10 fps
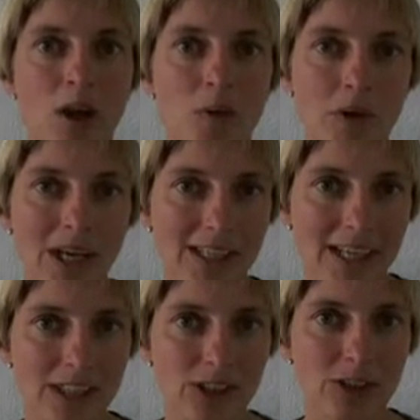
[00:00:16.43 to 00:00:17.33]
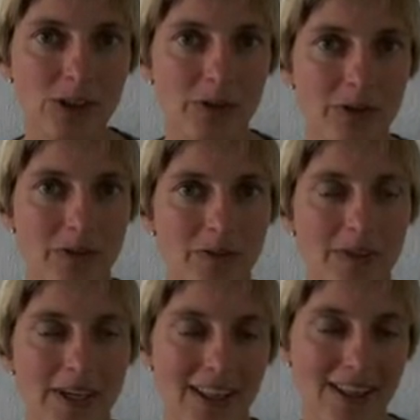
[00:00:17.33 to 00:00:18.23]
What I'd like to show
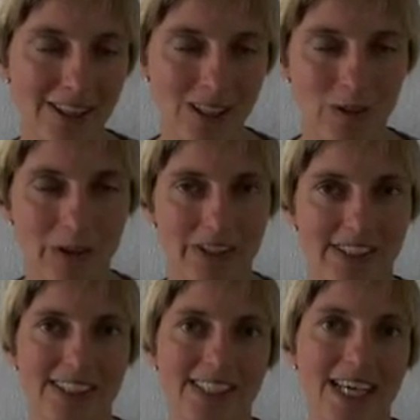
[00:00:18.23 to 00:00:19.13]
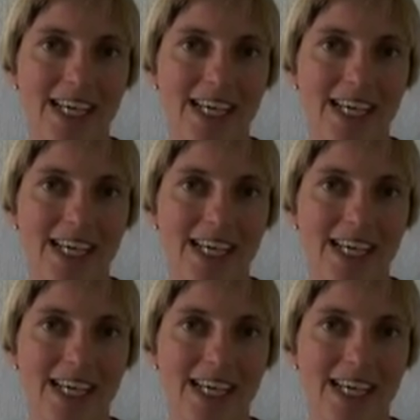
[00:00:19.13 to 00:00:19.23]
you in this course